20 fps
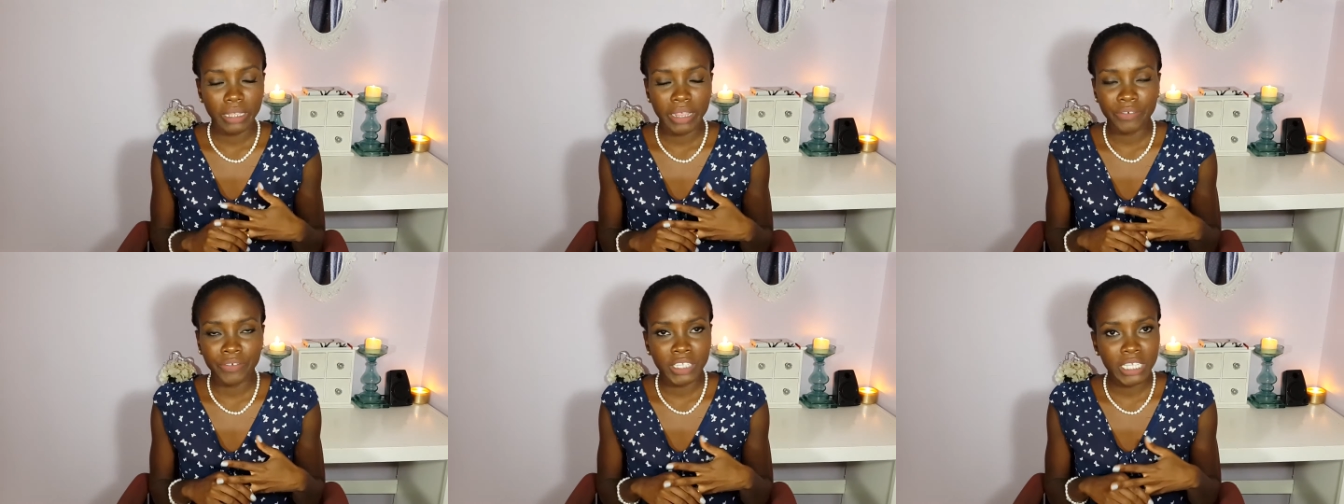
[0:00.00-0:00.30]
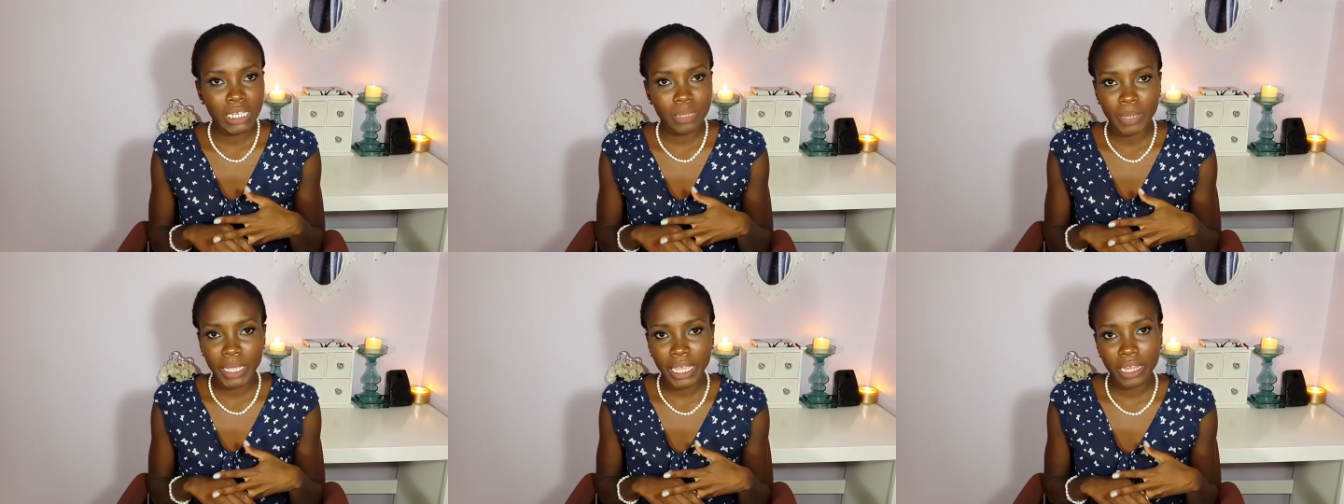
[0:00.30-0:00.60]
Every
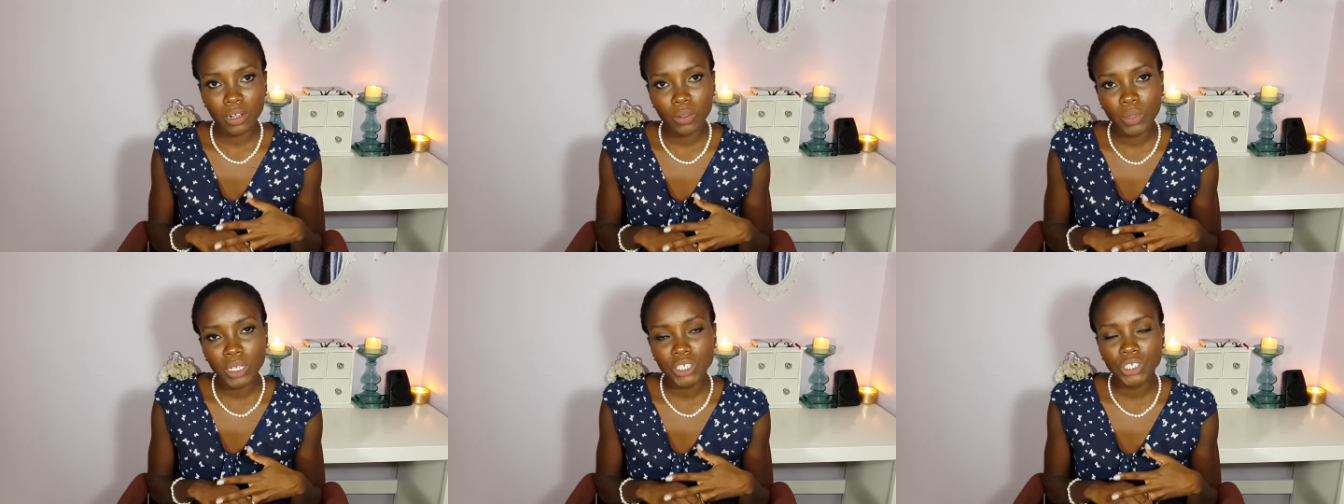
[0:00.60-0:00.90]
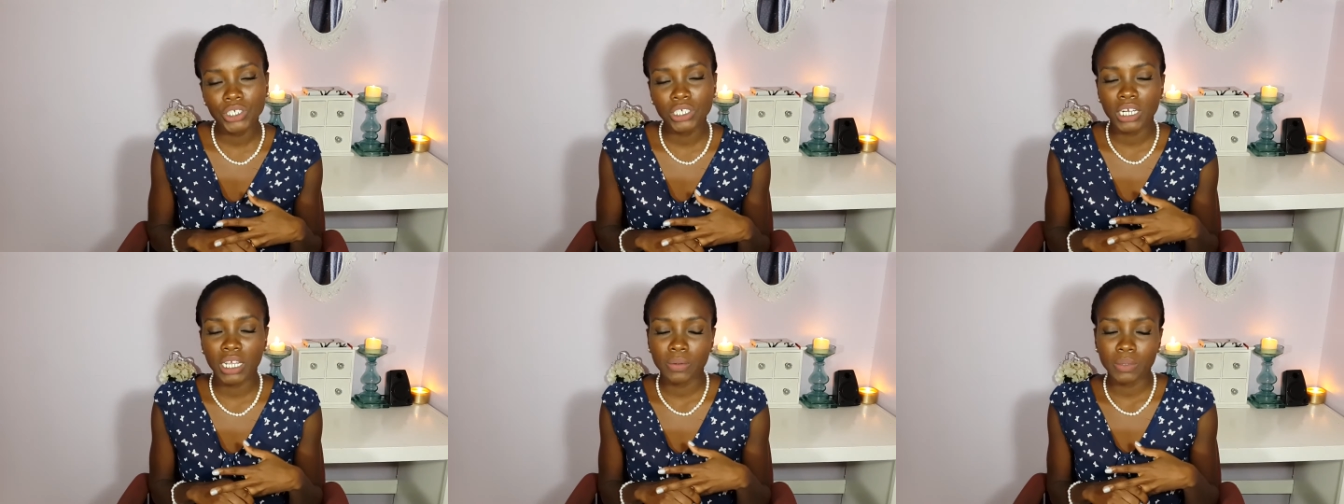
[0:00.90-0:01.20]
time I had a
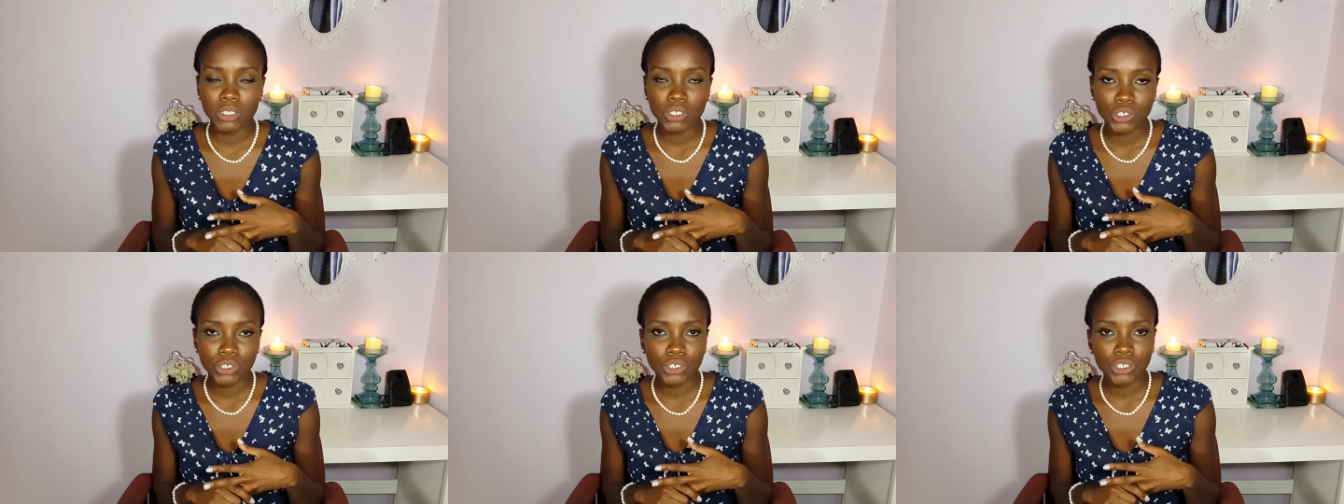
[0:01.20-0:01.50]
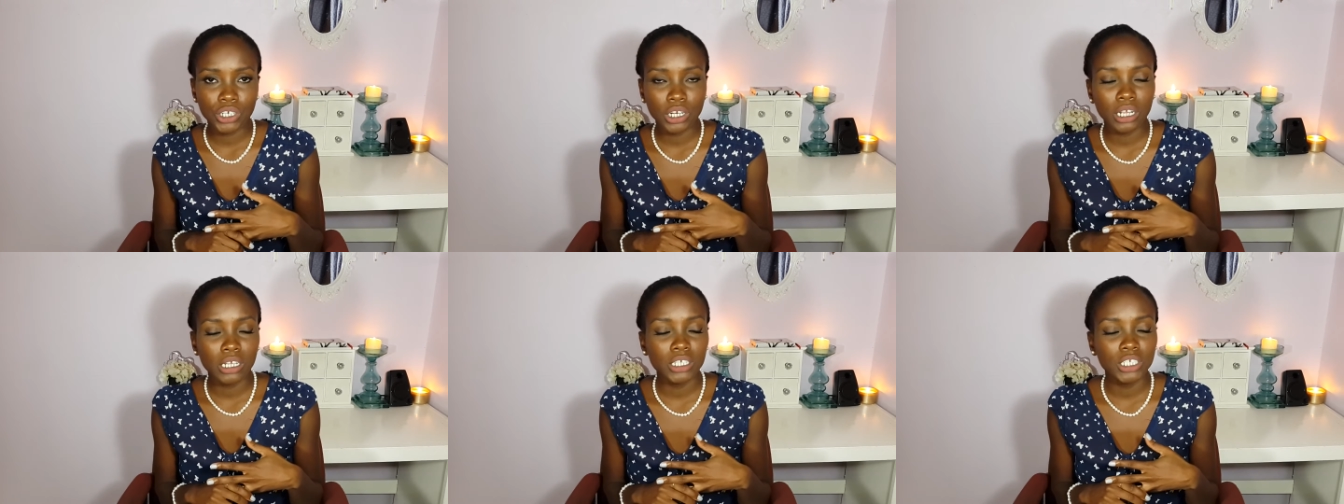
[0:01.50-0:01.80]
question, I would turn
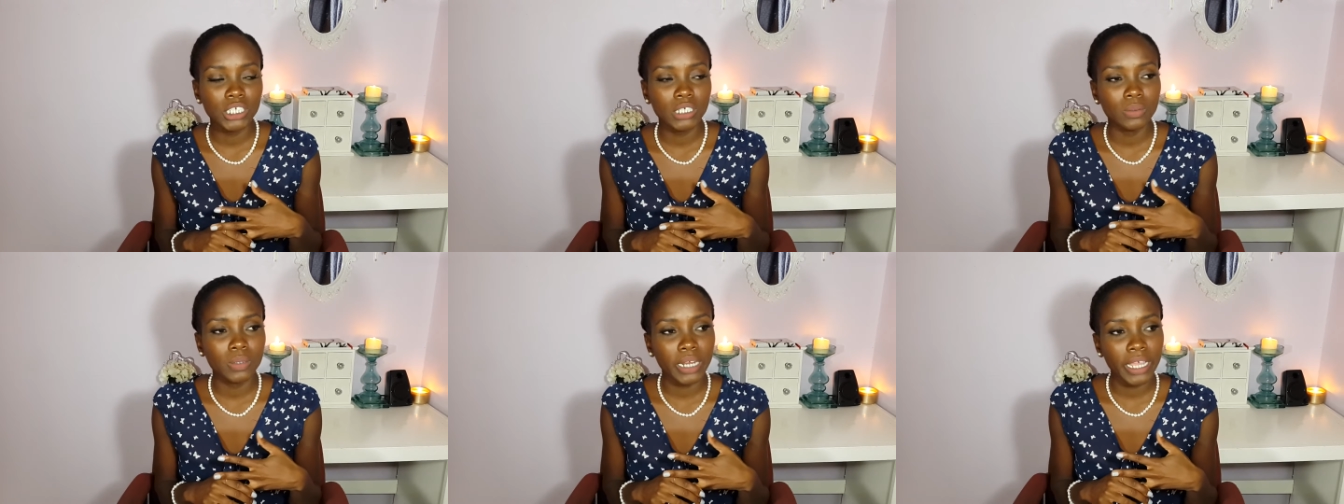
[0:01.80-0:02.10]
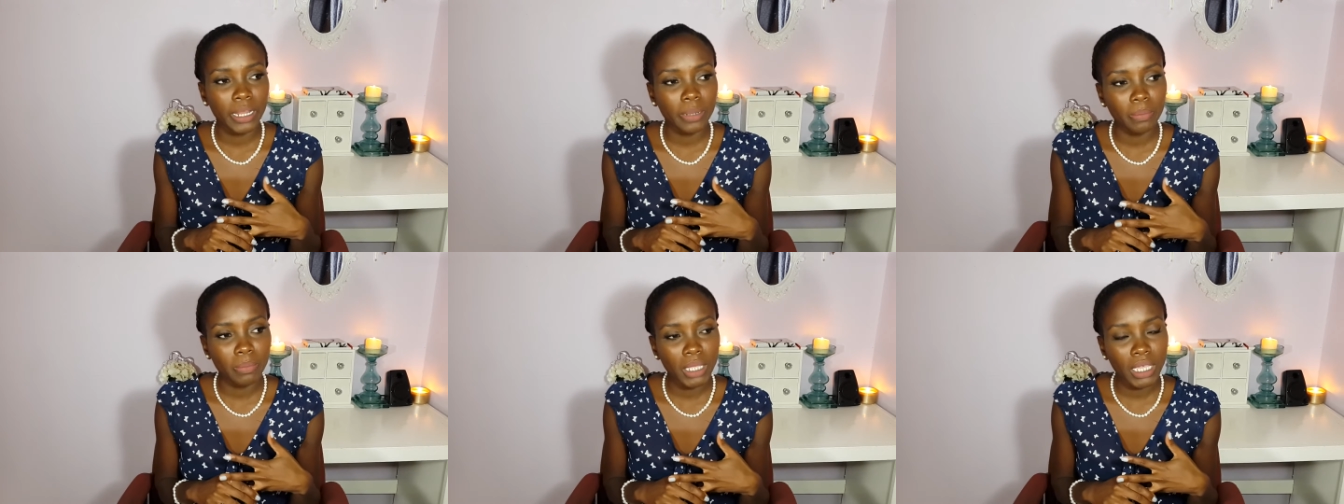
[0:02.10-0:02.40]
to her, she would
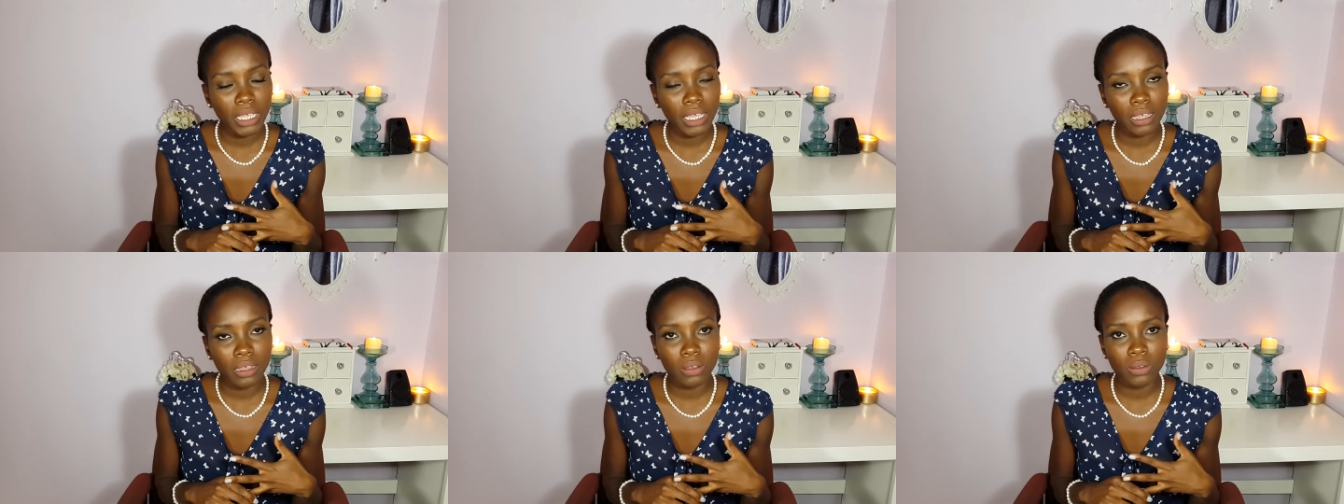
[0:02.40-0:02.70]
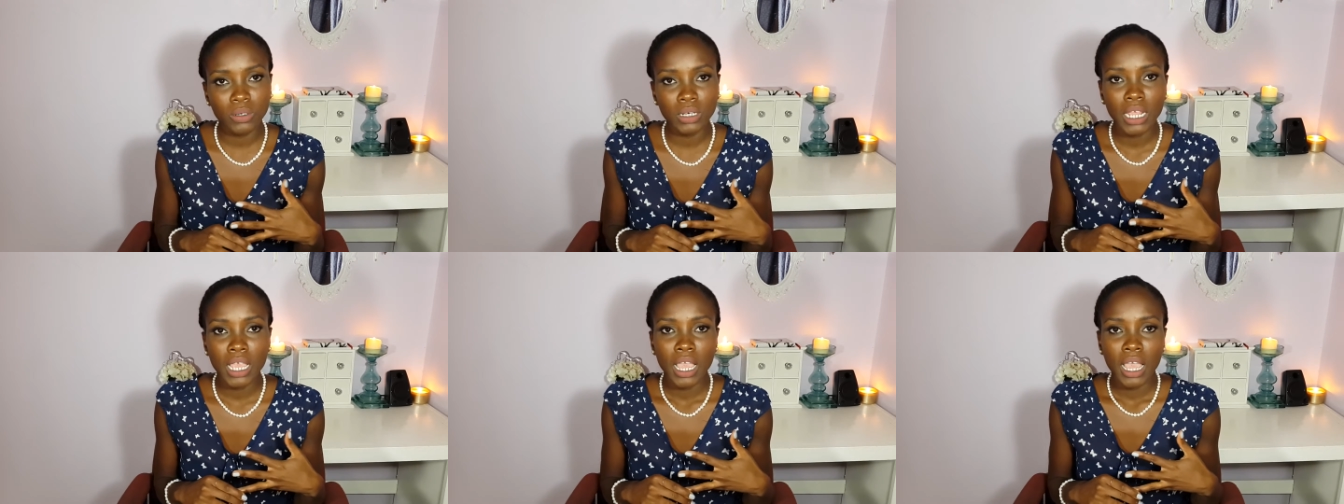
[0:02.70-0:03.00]
help me
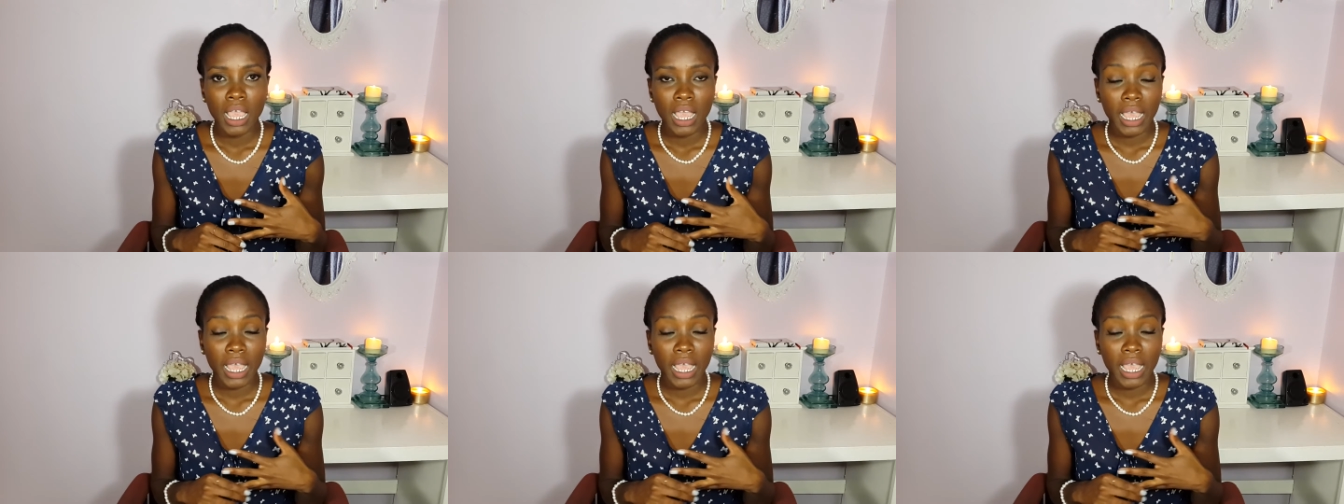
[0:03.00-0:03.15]
out.